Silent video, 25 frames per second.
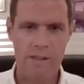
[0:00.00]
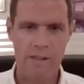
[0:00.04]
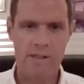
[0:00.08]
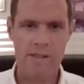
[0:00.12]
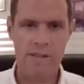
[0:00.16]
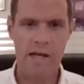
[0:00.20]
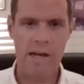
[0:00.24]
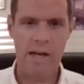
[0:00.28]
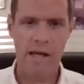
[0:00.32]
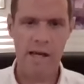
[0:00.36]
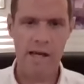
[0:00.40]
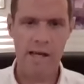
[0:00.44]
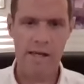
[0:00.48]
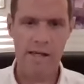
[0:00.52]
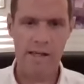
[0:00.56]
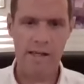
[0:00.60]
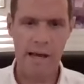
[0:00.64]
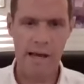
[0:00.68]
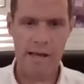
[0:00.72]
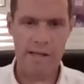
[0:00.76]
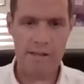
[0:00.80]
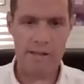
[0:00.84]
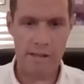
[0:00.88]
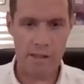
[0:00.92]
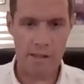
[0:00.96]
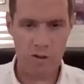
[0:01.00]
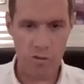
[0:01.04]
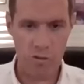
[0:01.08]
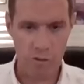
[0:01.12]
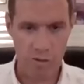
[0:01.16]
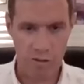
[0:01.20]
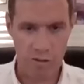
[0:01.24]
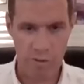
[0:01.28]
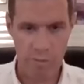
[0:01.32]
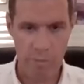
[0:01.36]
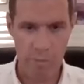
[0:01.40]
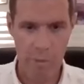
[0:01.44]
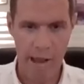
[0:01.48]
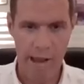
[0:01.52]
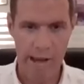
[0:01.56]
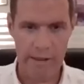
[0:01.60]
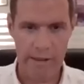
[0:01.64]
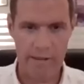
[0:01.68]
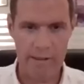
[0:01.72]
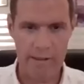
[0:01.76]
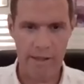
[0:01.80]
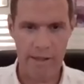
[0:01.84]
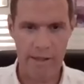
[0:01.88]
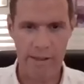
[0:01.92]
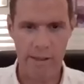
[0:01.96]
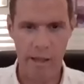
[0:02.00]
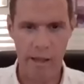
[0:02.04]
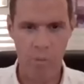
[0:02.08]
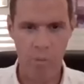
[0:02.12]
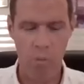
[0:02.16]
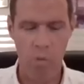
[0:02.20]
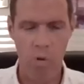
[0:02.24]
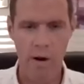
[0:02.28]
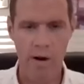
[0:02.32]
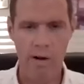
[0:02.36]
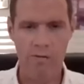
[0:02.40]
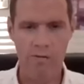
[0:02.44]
because he has this respect.